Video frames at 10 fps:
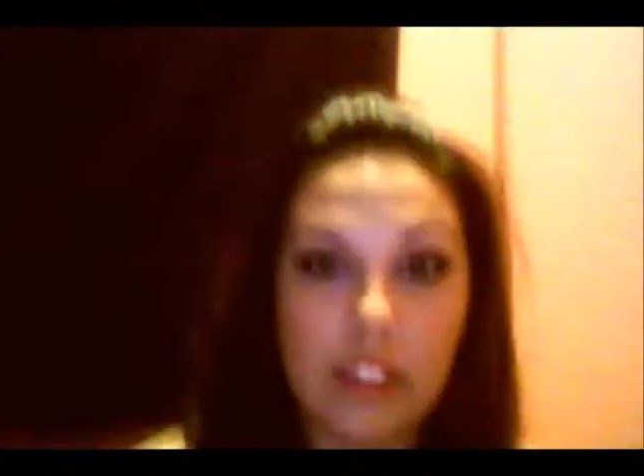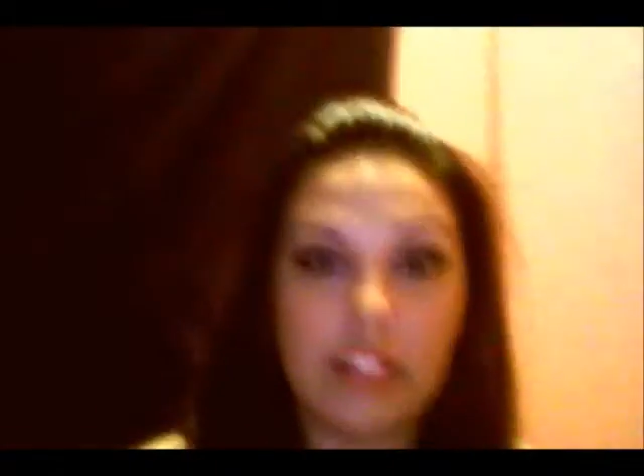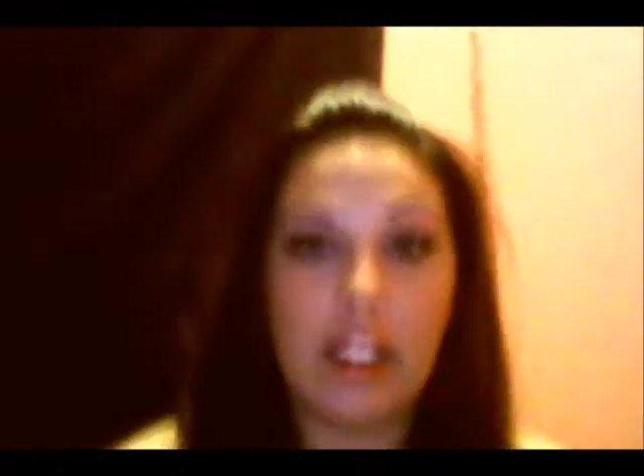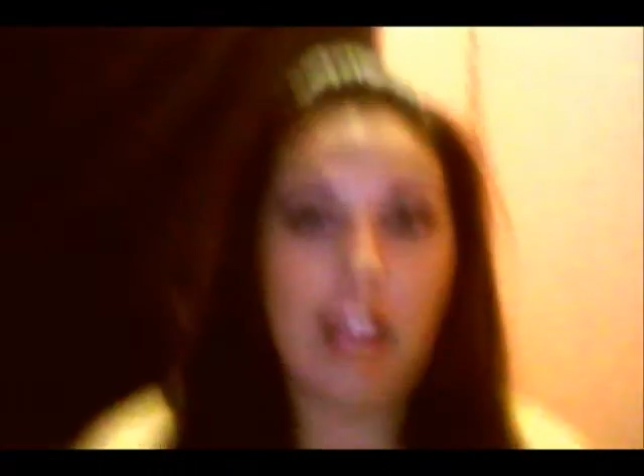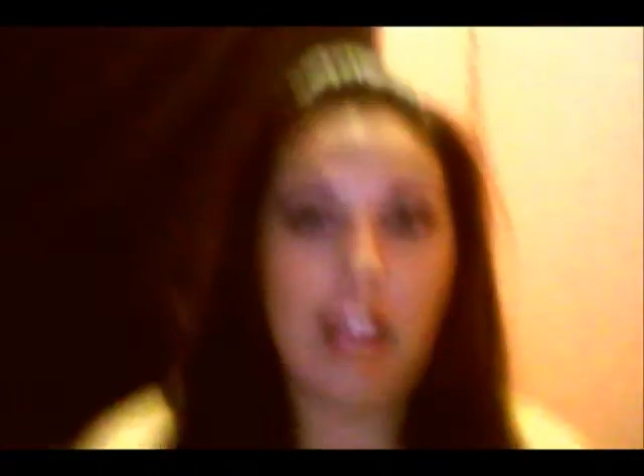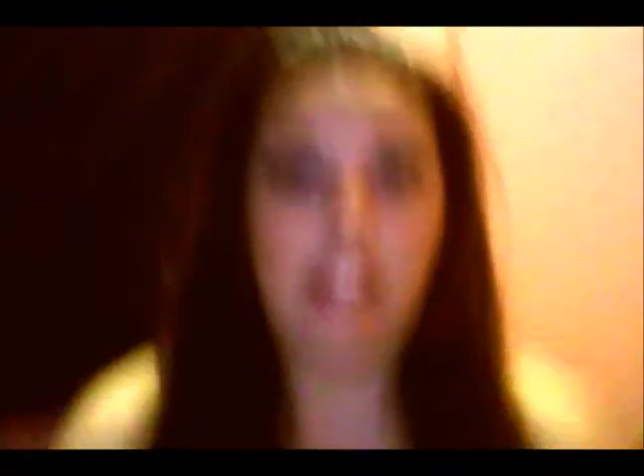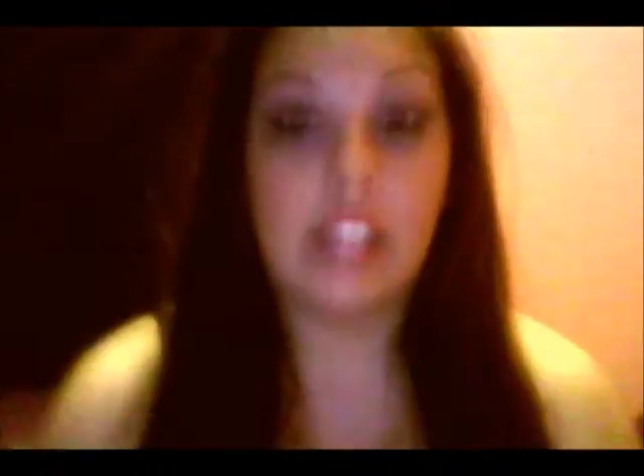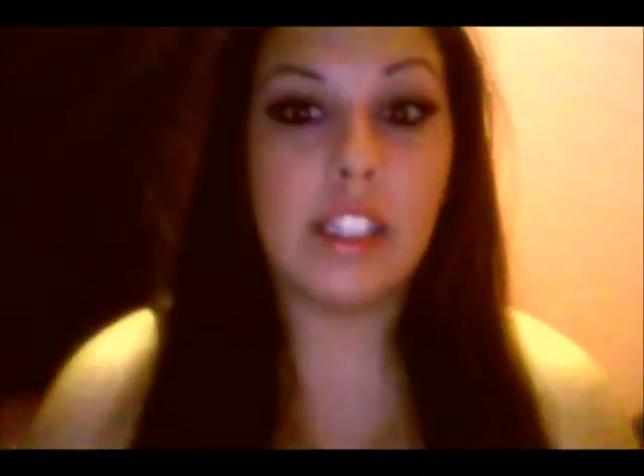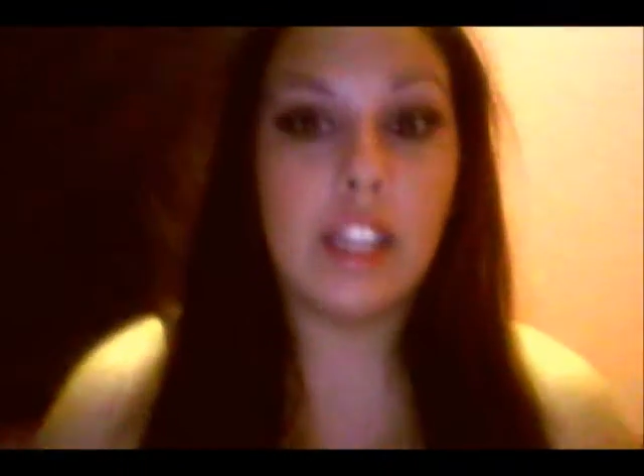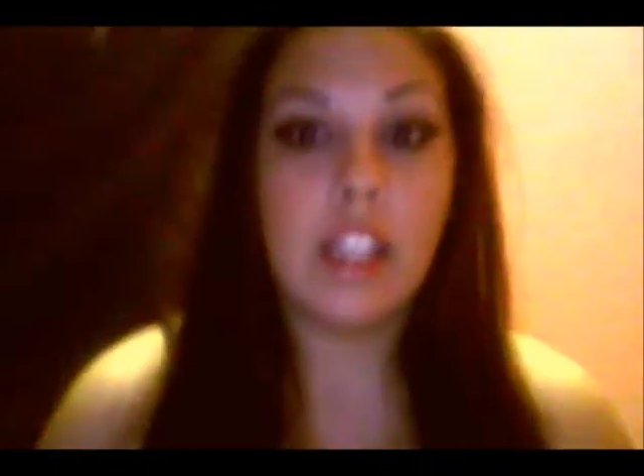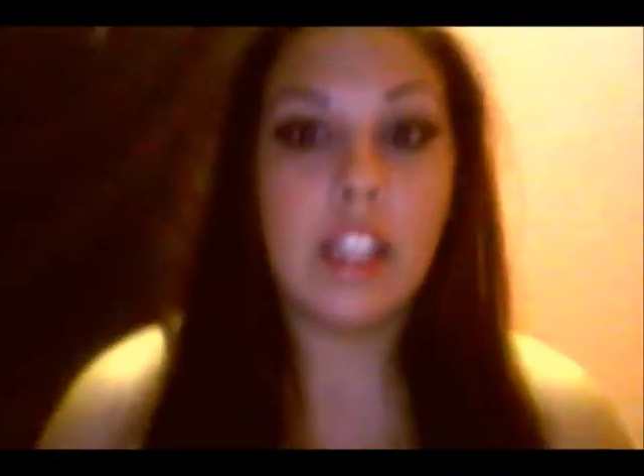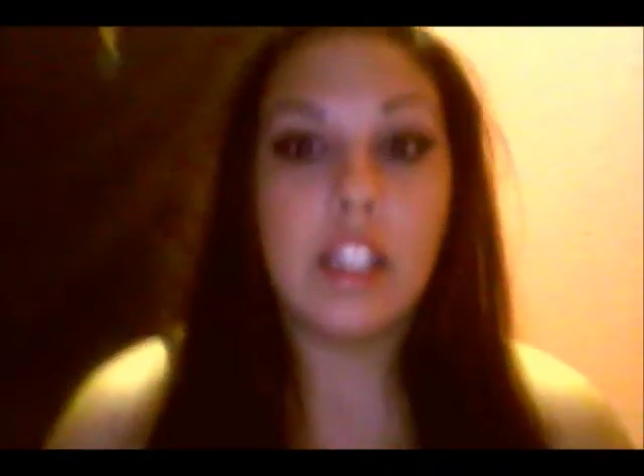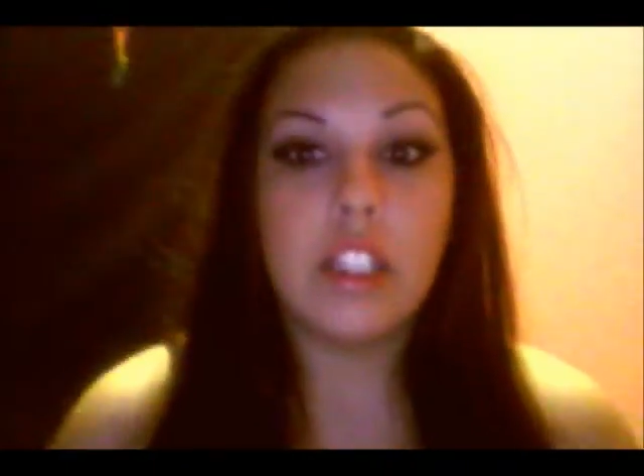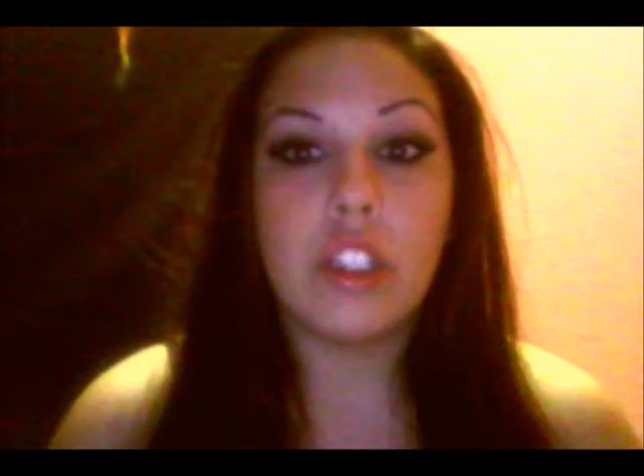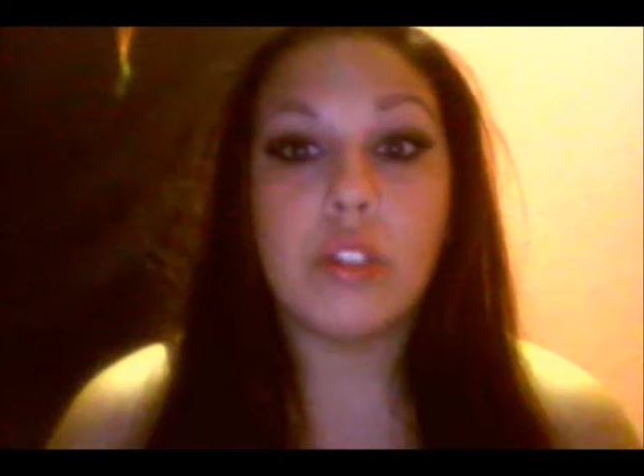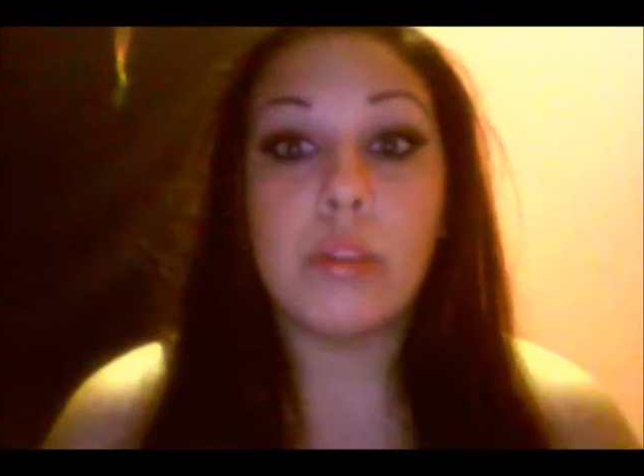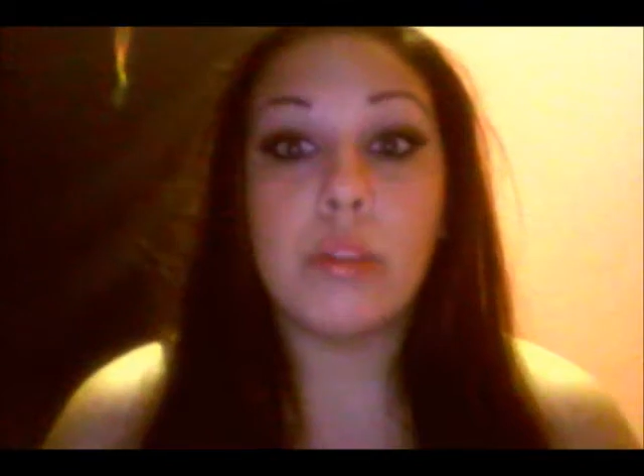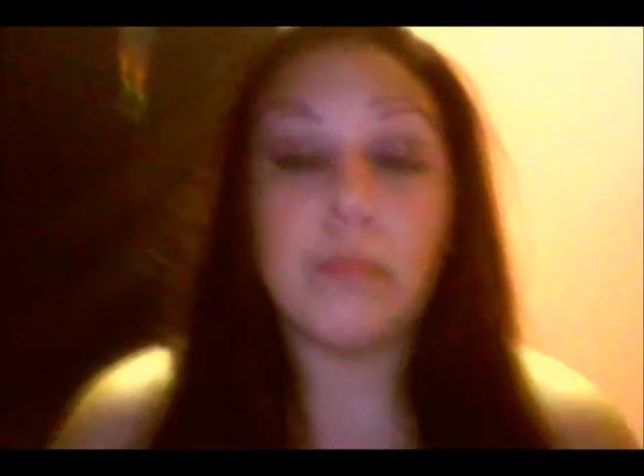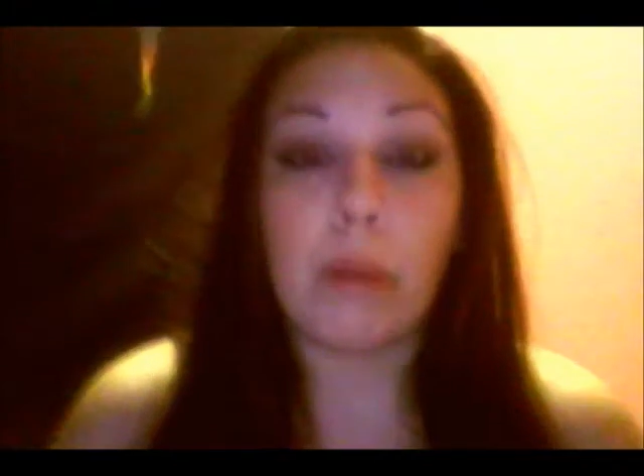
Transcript: Like she was